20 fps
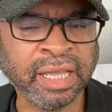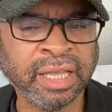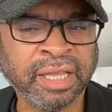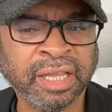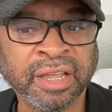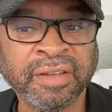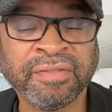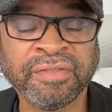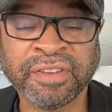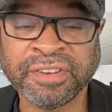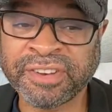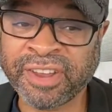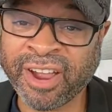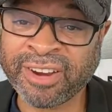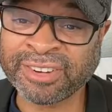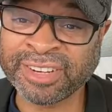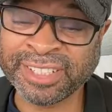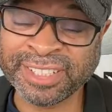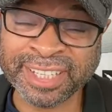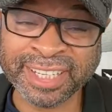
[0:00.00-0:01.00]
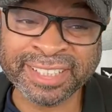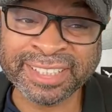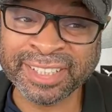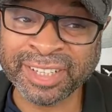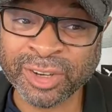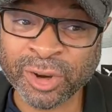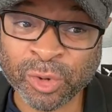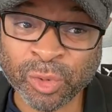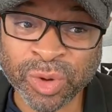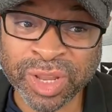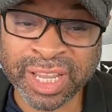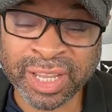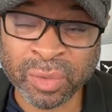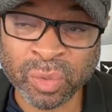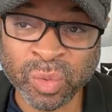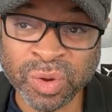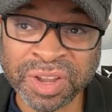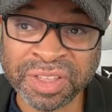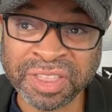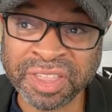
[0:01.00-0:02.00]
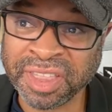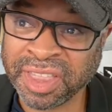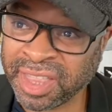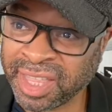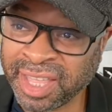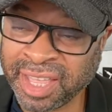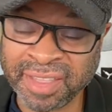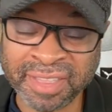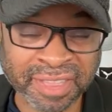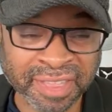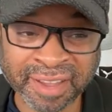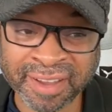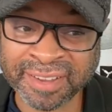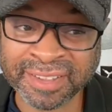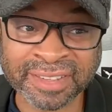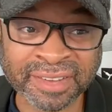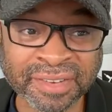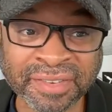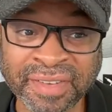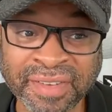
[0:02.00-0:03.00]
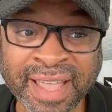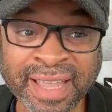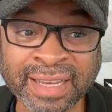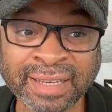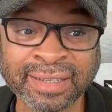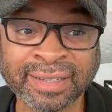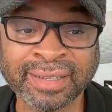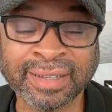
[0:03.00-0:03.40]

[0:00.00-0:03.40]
If the doctor doesn't agree with it, then there's a fight.